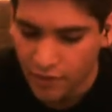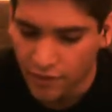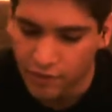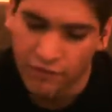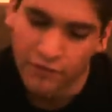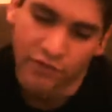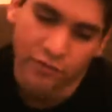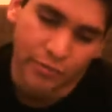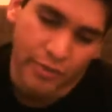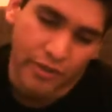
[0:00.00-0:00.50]

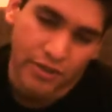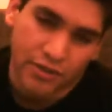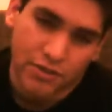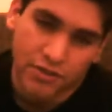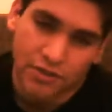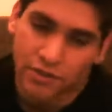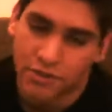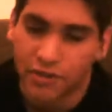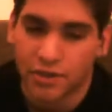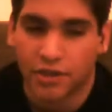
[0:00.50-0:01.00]
in
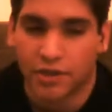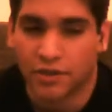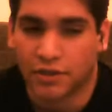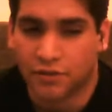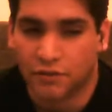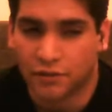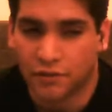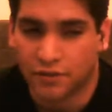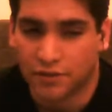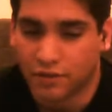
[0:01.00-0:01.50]
Spanish,
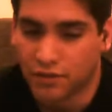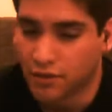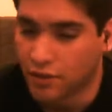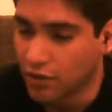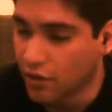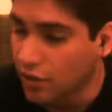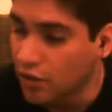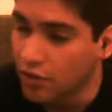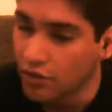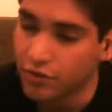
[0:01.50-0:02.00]
and we said
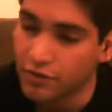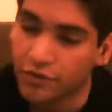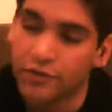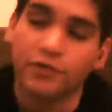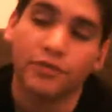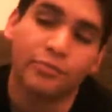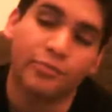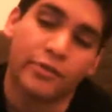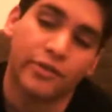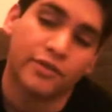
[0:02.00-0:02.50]
like, oh,
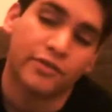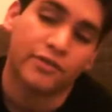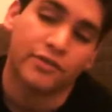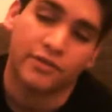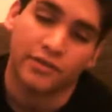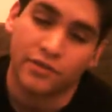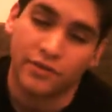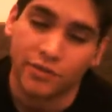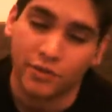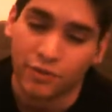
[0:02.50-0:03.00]
you
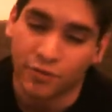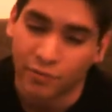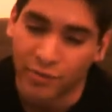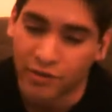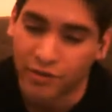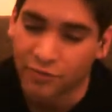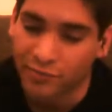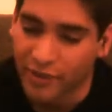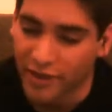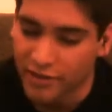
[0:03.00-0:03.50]

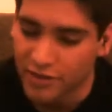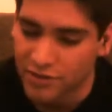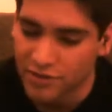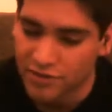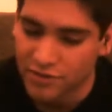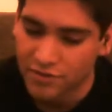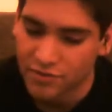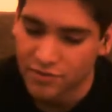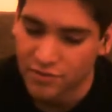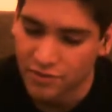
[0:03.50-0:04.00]
speak
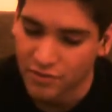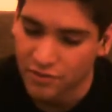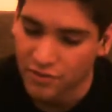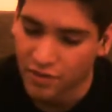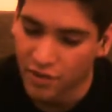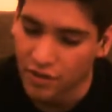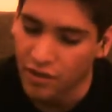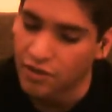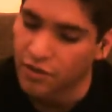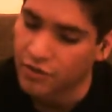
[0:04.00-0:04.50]
Spanish too? And,
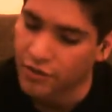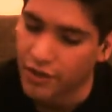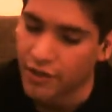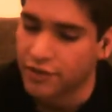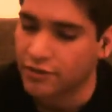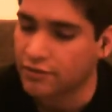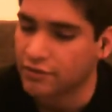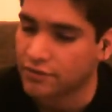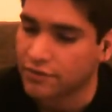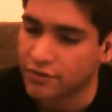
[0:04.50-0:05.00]
oh
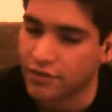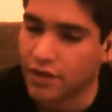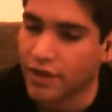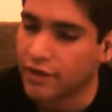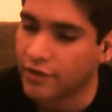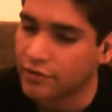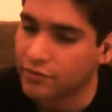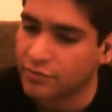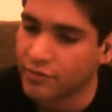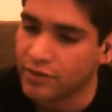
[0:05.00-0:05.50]
yes,
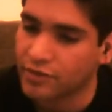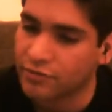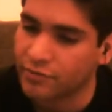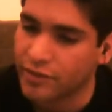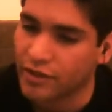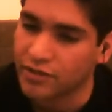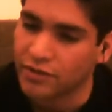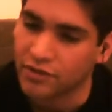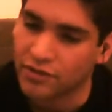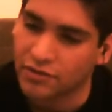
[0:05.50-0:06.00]
I speak
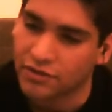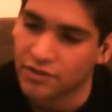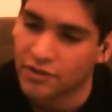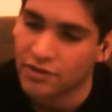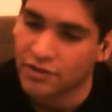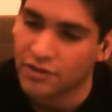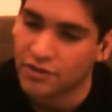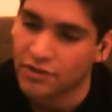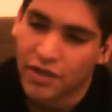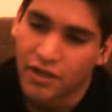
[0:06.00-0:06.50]
Spanish.
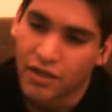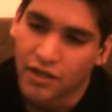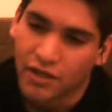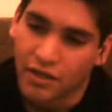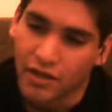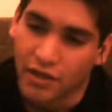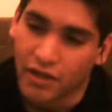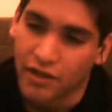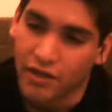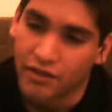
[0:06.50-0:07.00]

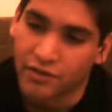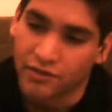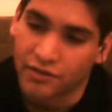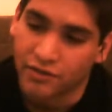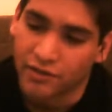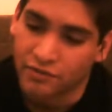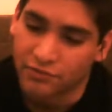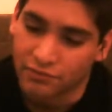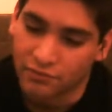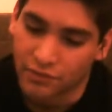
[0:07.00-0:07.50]

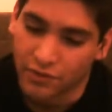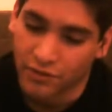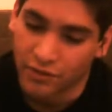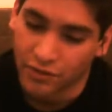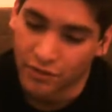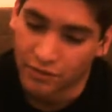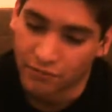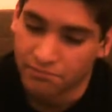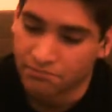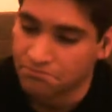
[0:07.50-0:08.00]
And
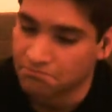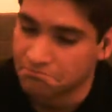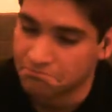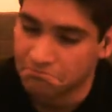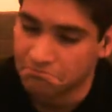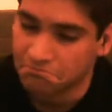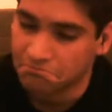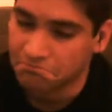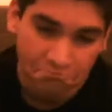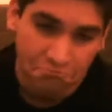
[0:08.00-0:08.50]
we
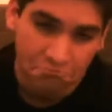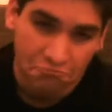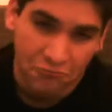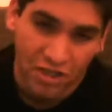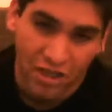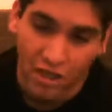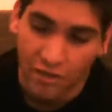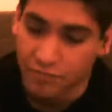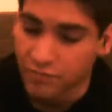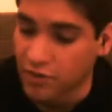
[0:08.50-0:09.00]

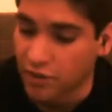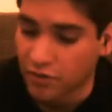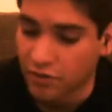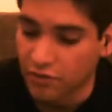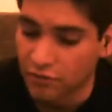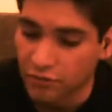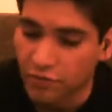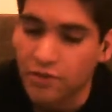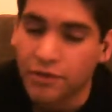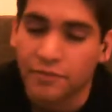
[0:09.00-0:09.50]
kept
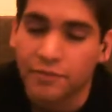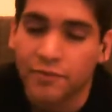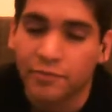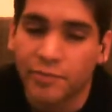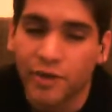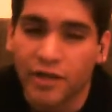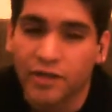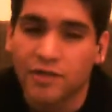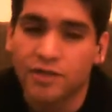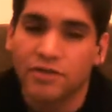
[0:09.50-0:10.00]
talking with him in
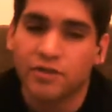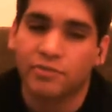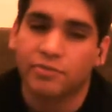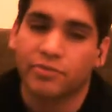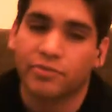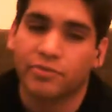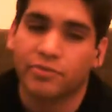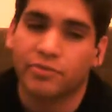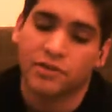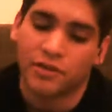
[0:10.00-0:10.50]
Spanish.
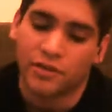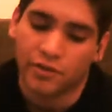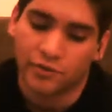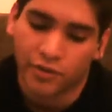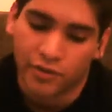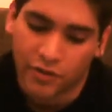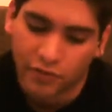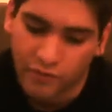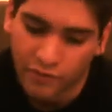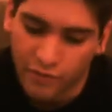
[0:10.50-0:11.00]
Probably he
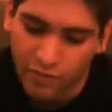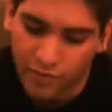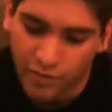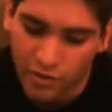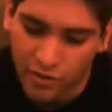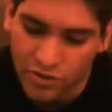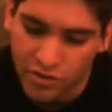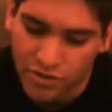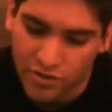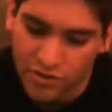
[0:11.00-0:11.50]
was from
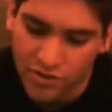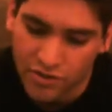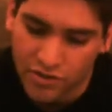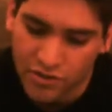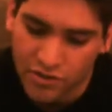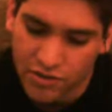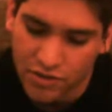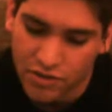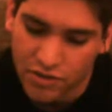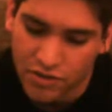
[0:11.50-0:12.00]

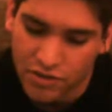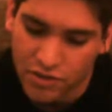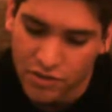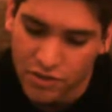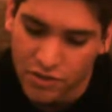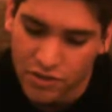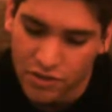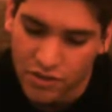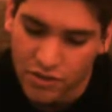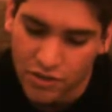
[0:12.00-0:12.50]

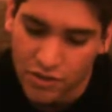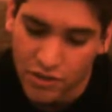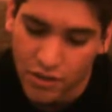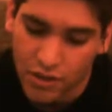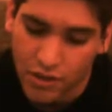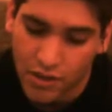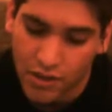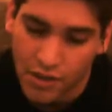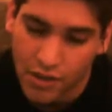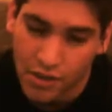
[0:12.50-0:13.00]

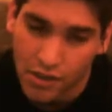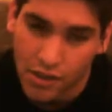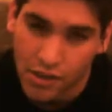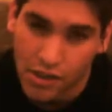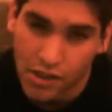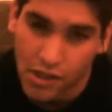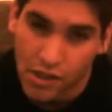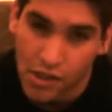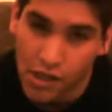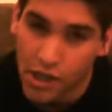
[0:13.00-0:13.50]
Argentina,
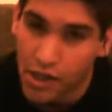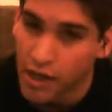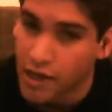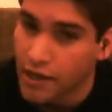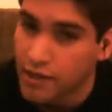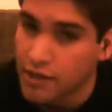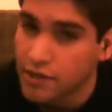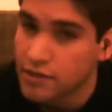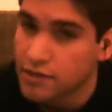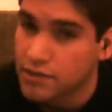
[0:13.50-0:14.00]
I
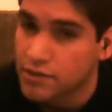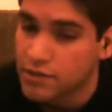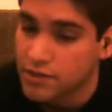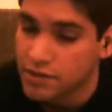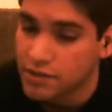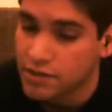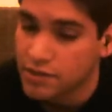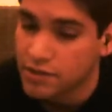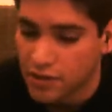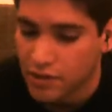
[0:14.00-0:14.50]

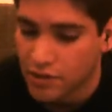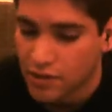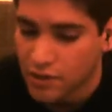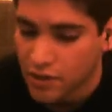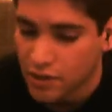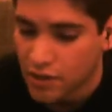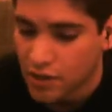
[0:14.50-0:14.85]
think.